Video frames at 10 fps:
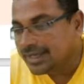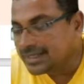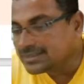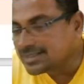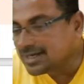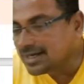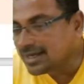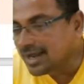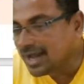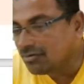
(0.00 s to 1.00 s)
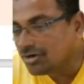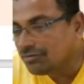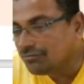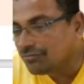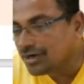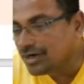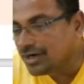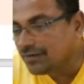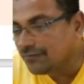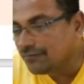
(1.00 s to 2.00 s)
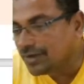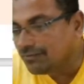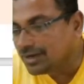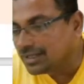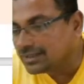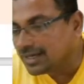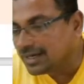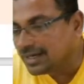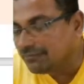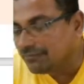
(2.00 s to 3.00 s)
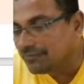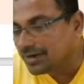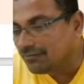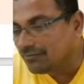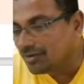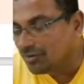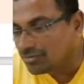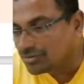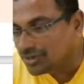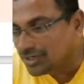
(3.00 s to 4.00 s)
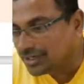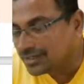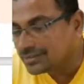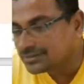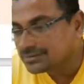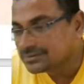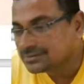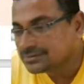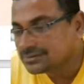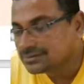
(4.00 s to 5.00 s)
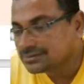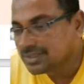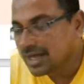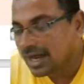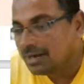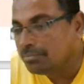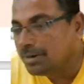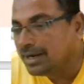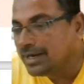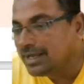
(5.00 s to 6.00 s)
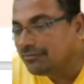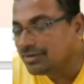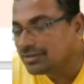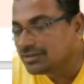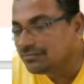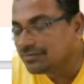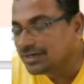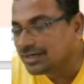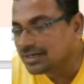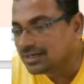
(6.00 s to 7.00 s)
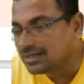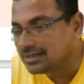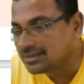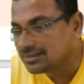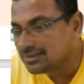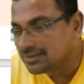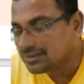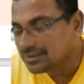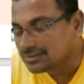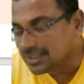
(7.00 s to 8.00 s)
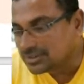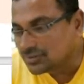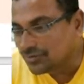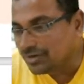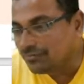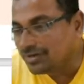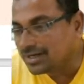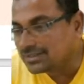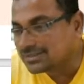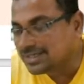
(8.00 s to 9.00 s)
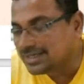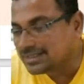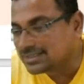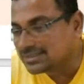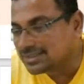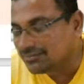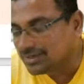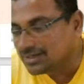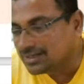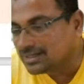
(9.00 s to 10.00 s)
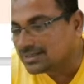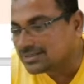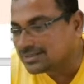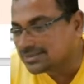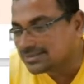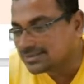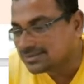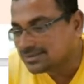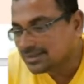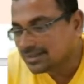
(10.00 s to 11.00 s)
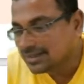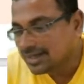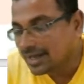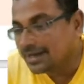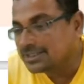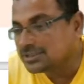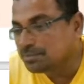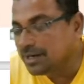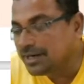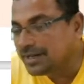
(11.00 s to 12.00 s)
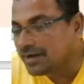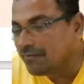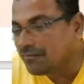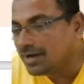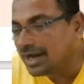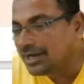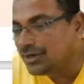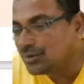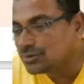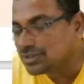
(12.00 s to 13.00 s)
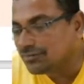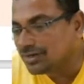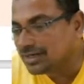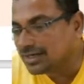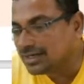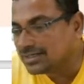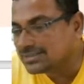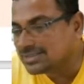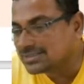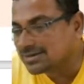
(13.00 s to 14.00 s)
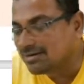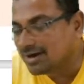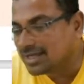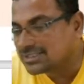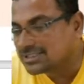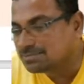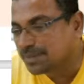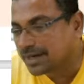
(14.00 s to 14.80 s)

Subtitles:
each color have different wavelength and different velocity and bending with different color. That's why we are saying the seven colors, and splitting of light into seven colors is called as